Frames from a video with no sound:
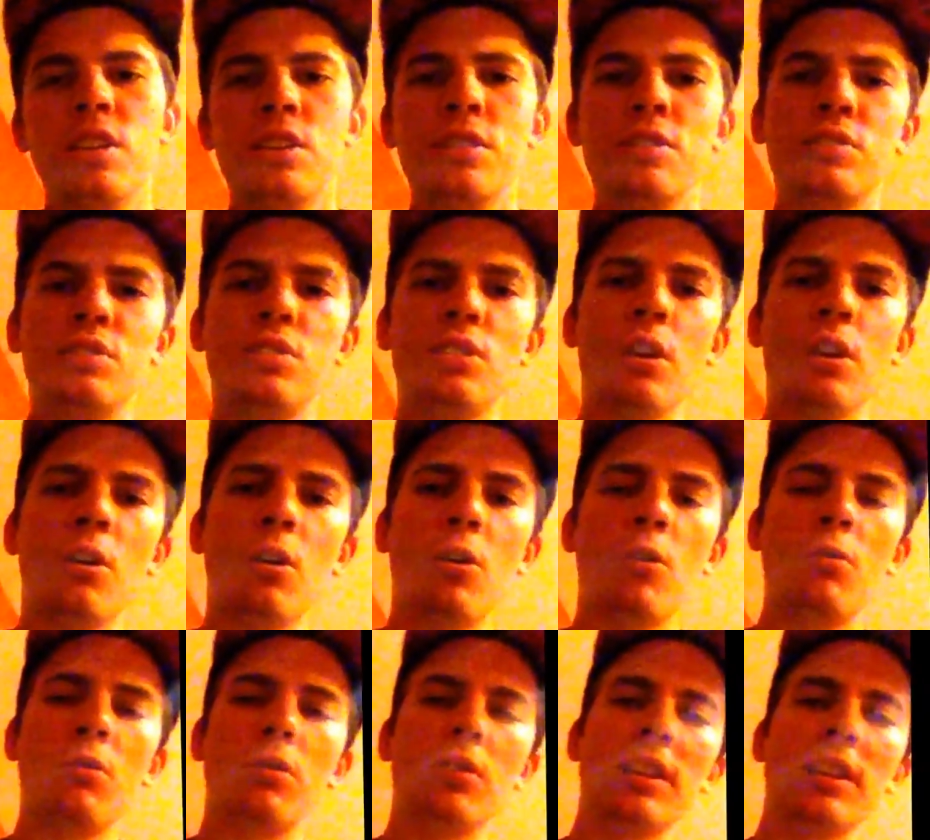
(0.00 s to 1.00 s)

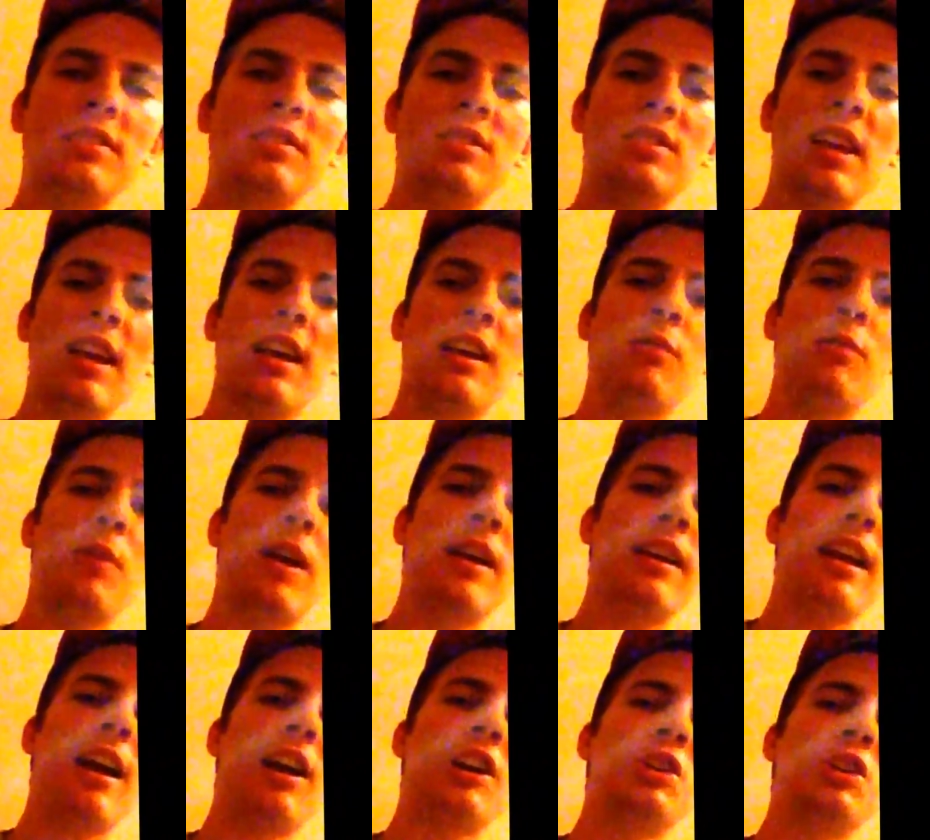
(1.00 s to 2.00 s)
So let's say right
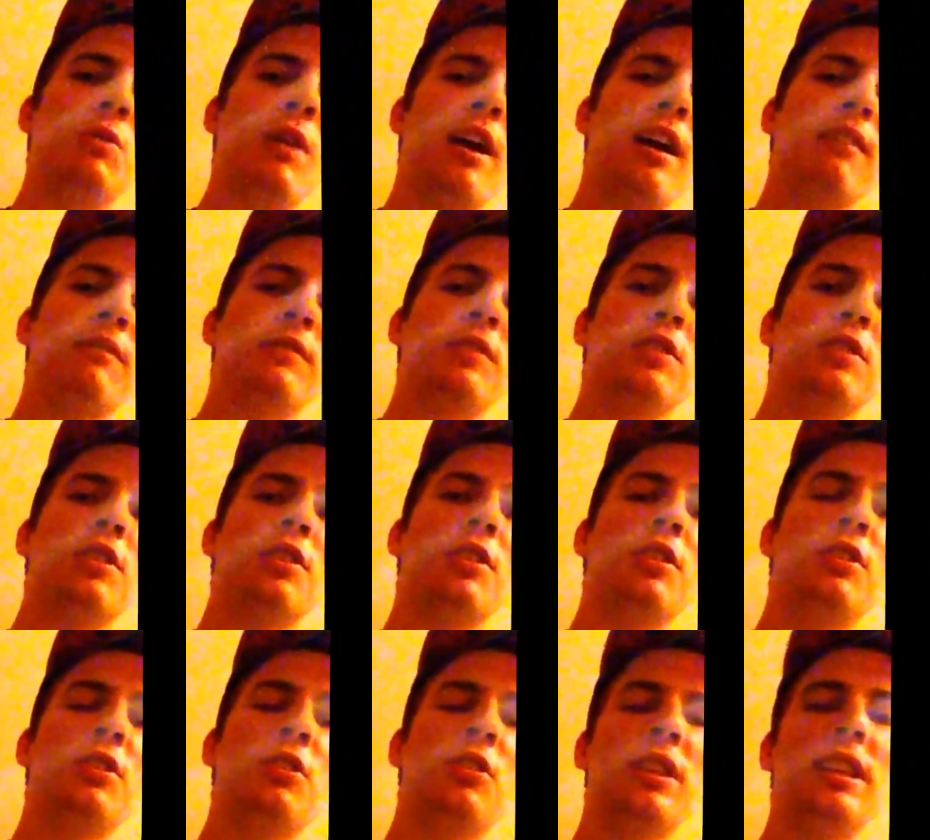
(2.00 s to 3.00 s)
now you have
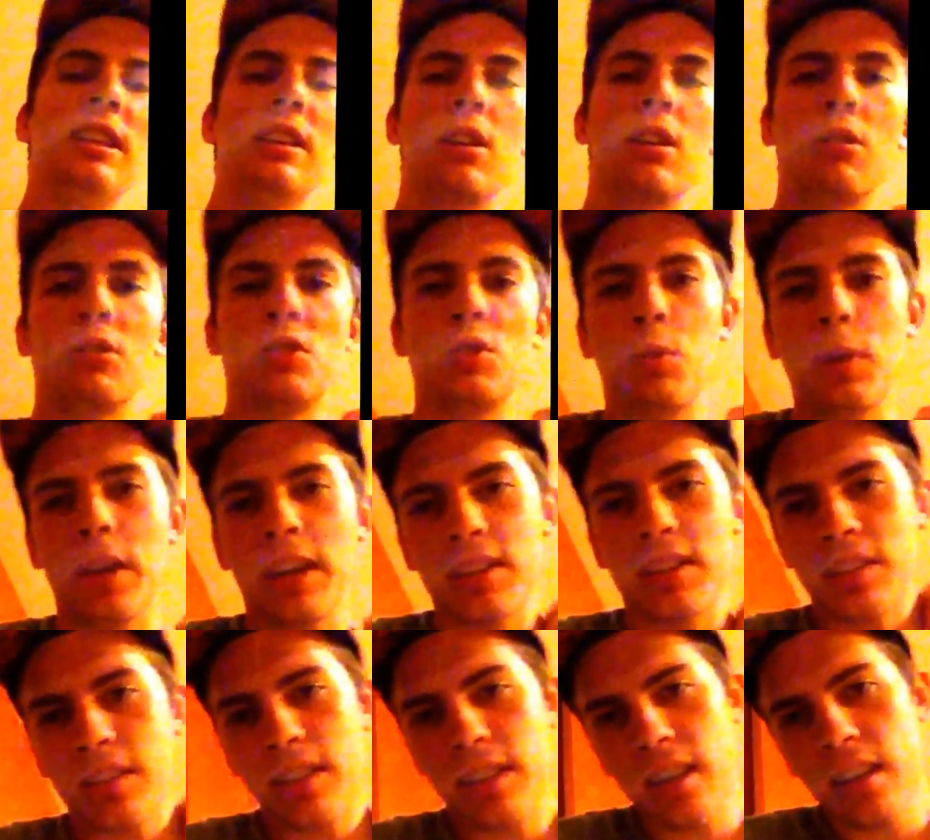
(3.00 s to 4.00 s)
your Ego
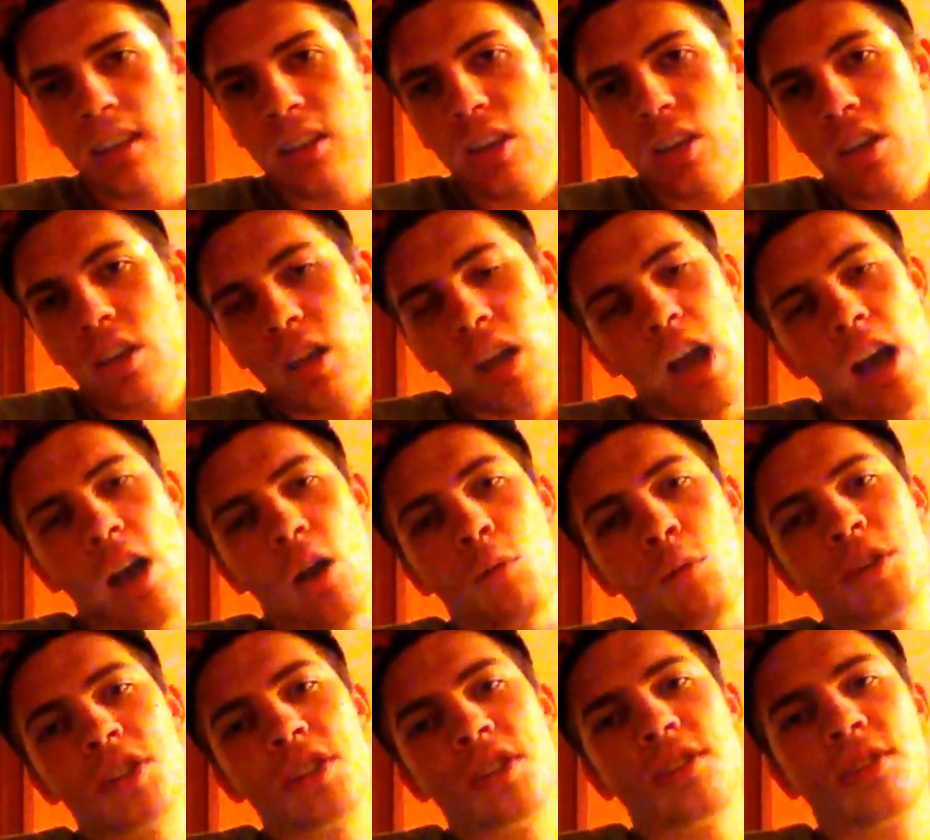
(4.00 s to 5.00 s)
Twist,
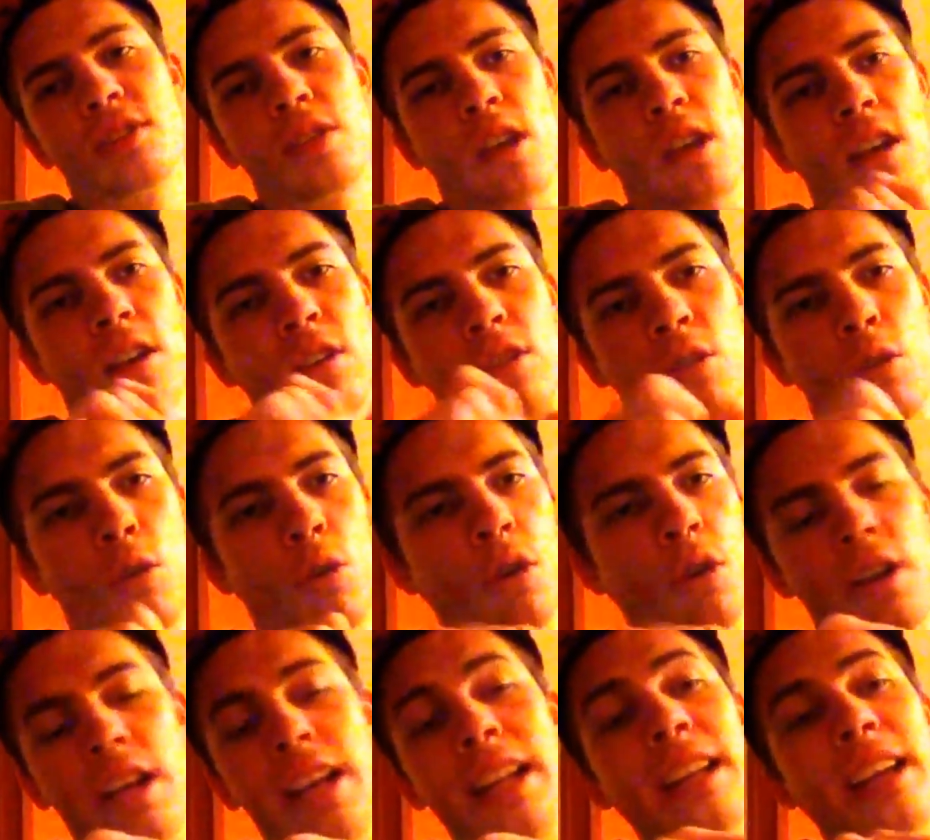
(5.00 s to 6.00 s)
which is
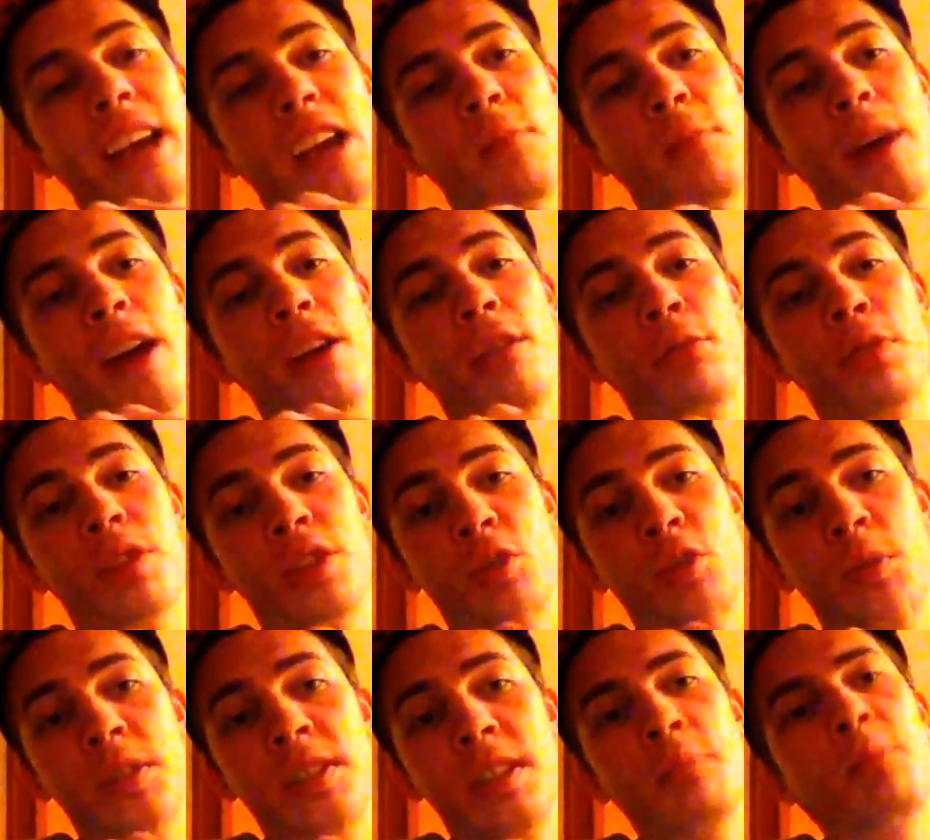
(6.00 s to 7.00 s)
or any kind of battery with a
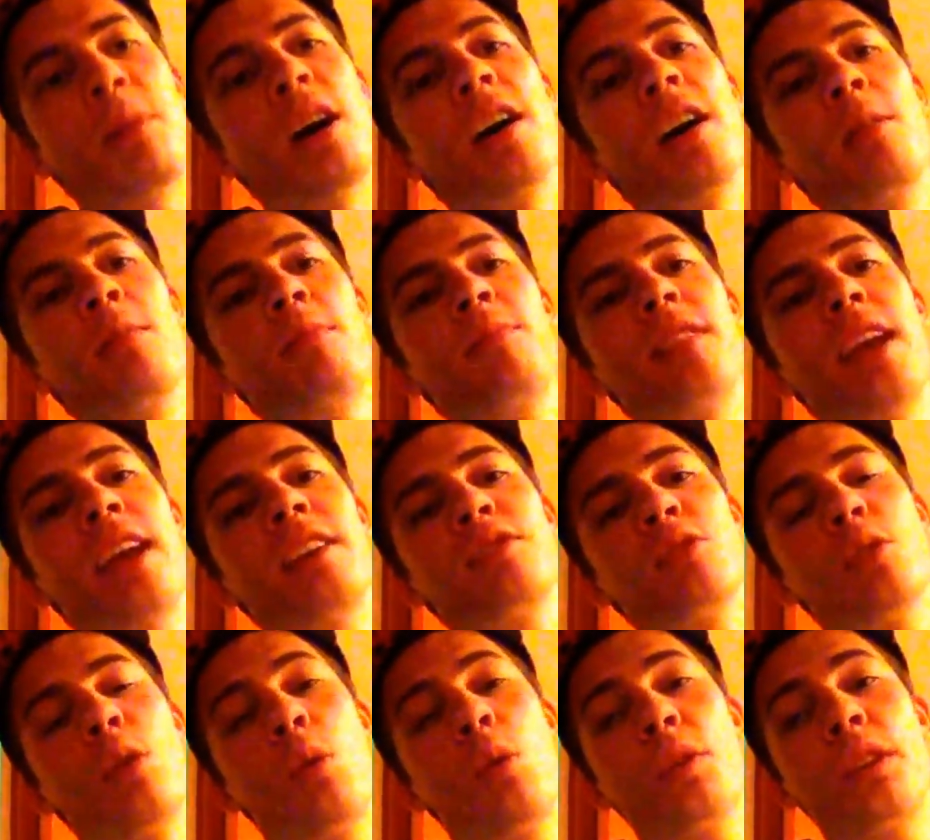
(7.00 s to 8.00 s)
twisting bottom.
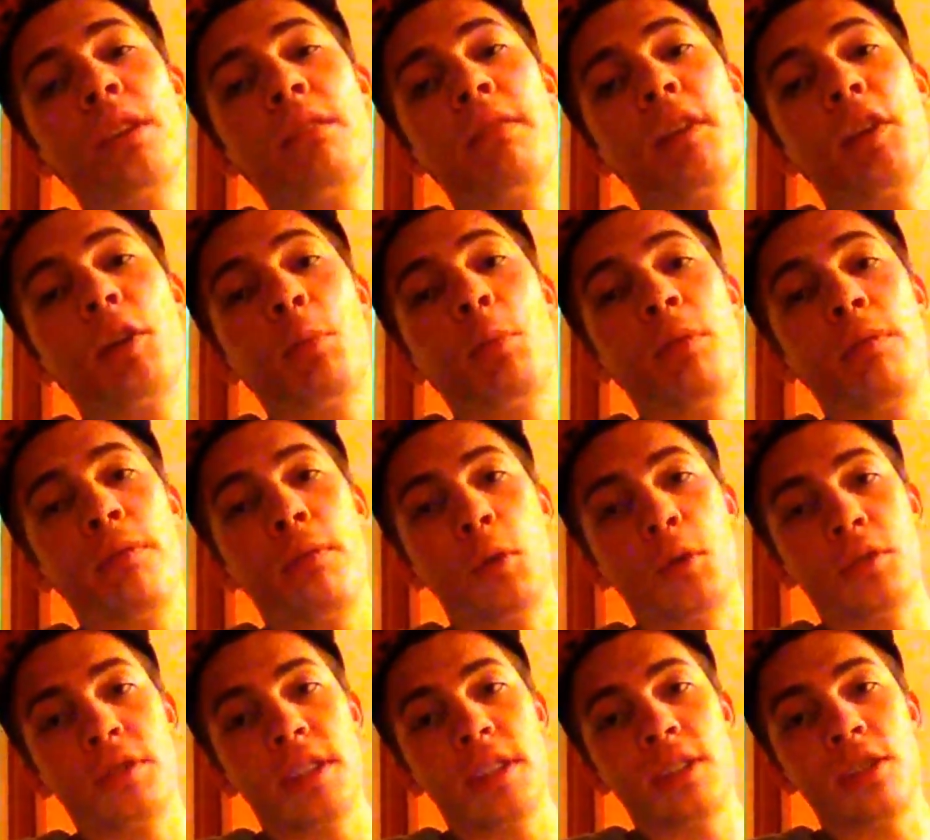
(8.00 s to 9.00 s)
That's only variable
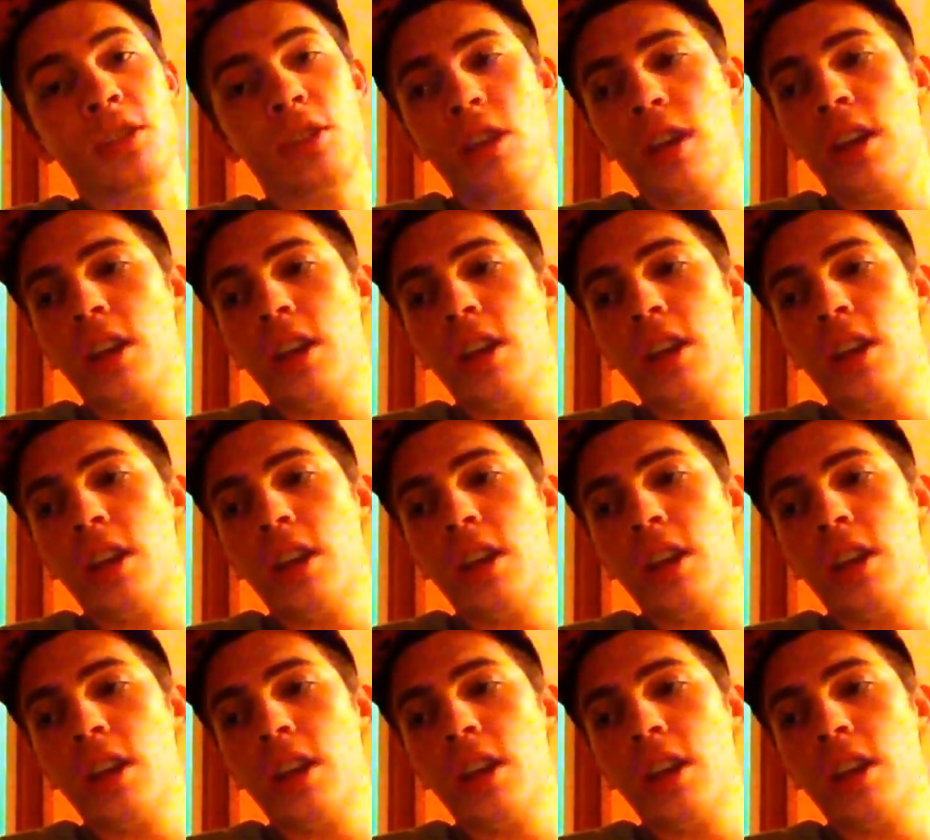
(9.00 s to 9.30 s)
voltage.